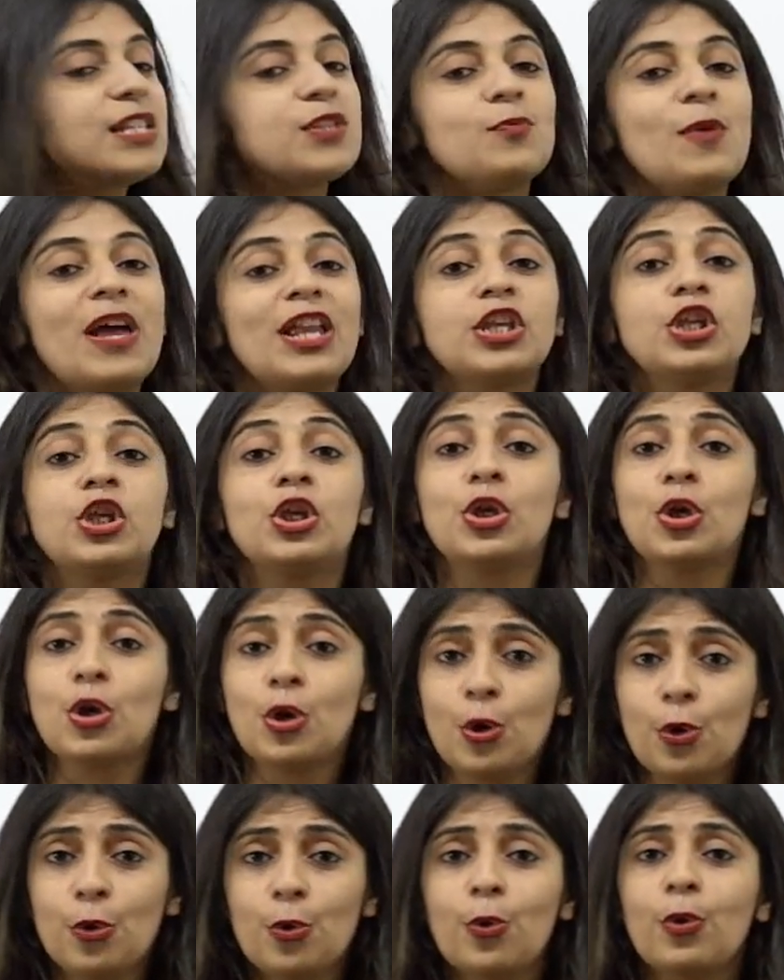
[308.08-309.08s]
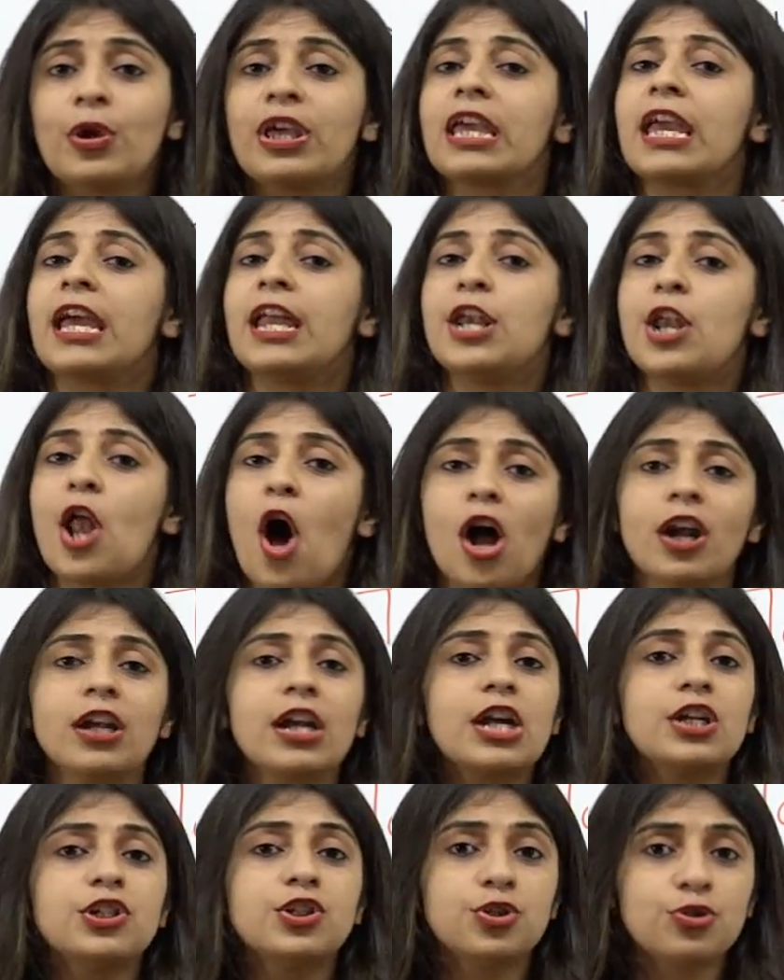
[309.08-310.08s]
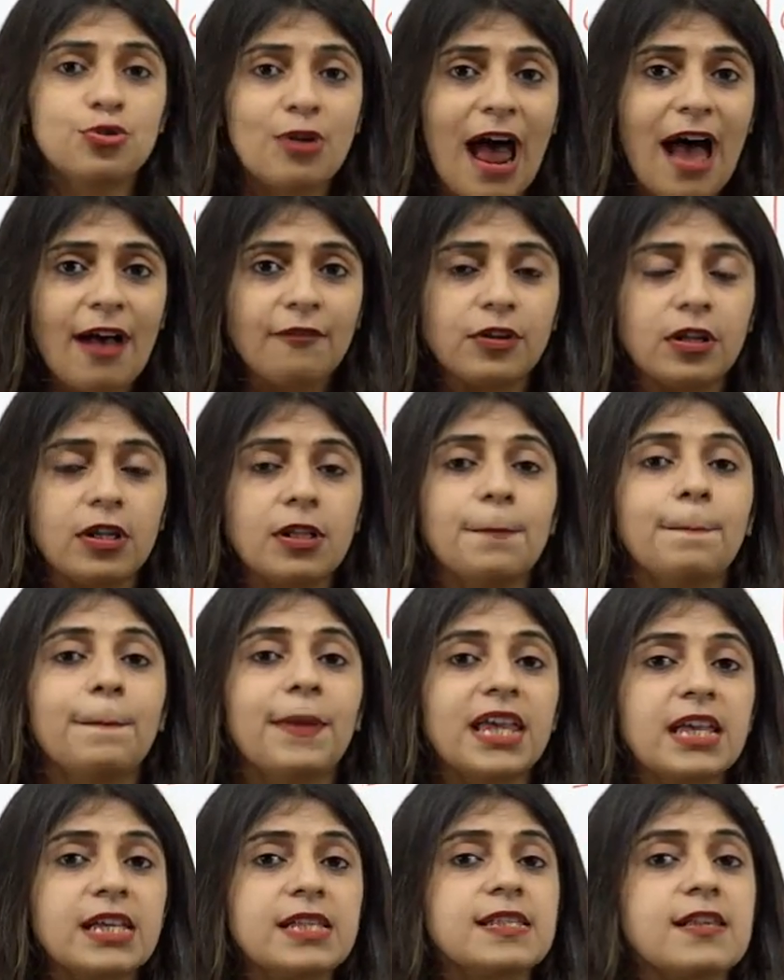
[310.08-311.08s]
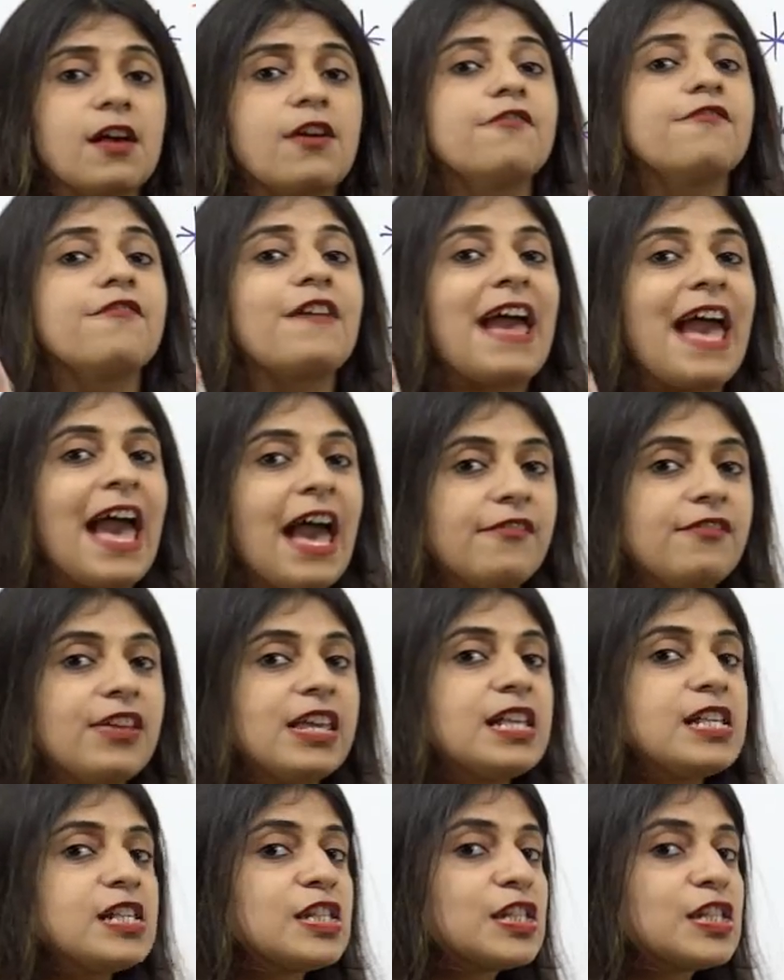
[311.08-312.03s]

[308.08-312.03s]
is when you cannot travel because of heavy